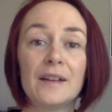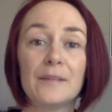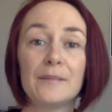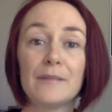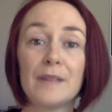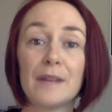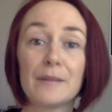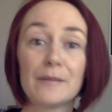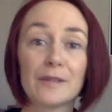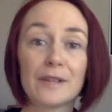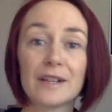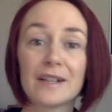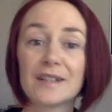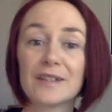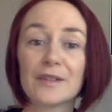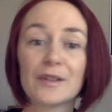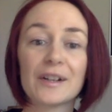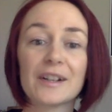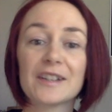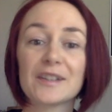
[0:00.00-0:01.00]
memories
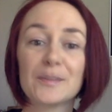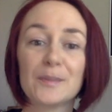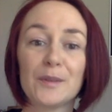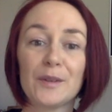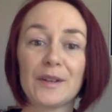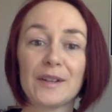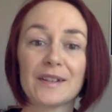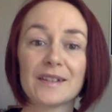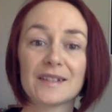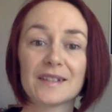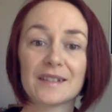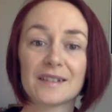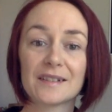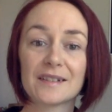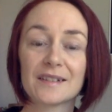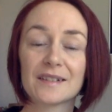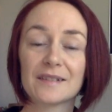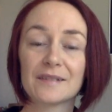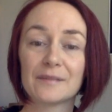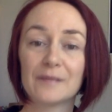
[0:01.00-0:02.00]
or
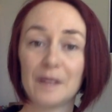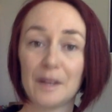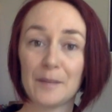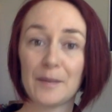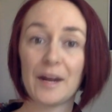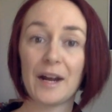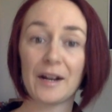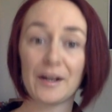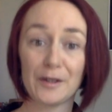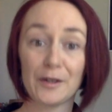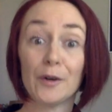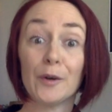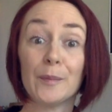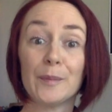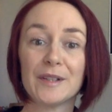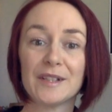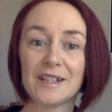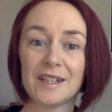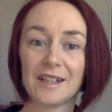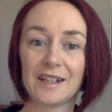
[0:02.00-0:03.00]
experiences about your
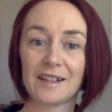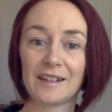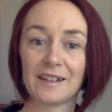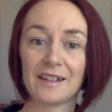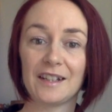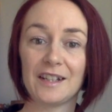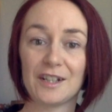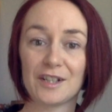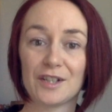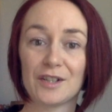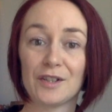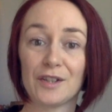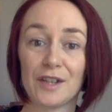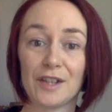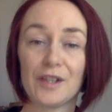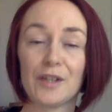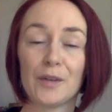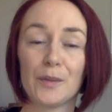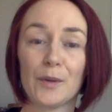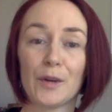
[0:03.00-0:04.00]
particular issue
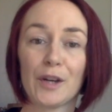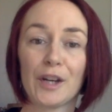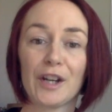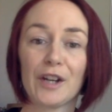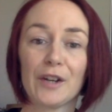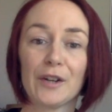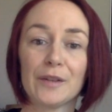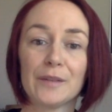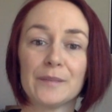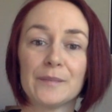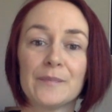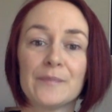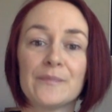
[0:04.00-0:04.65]
that you're working on.